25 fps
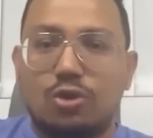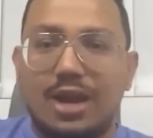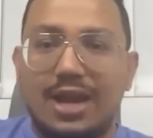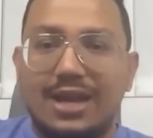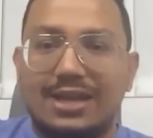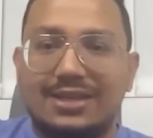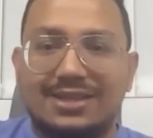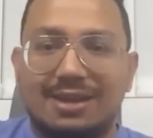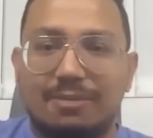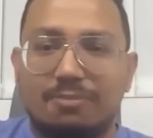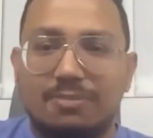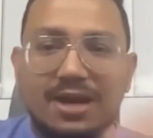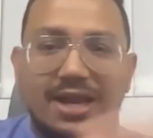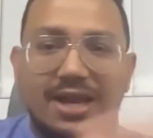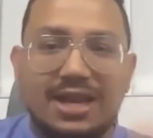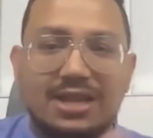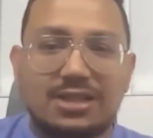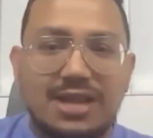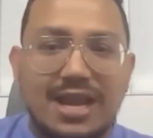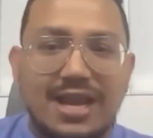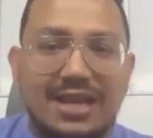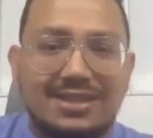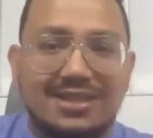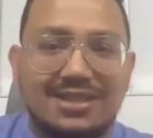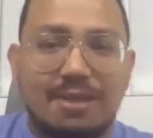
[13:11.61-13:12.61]
Like some days,
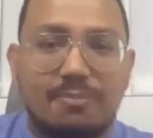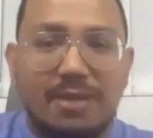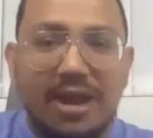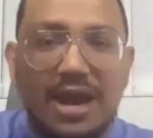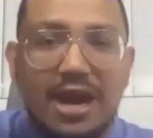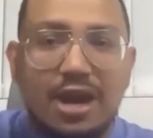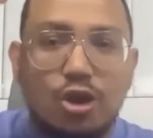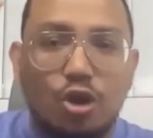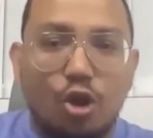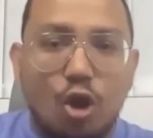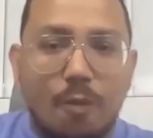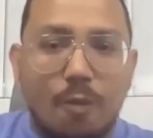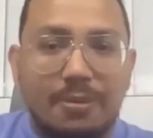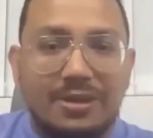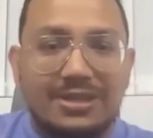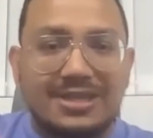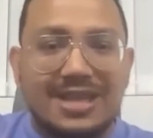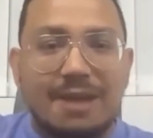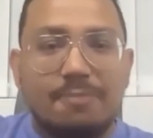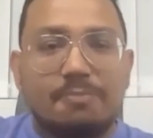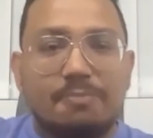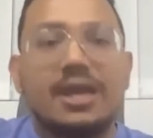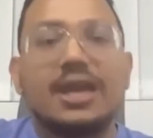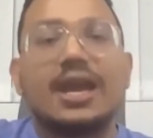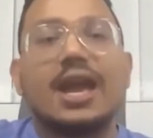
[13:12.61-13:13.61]
like some airdrop is
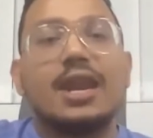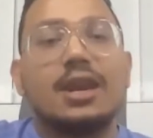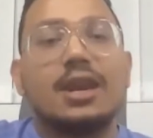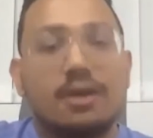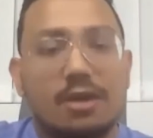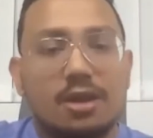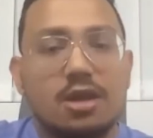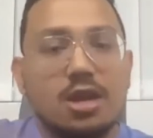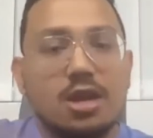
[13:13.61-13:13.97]
happening, and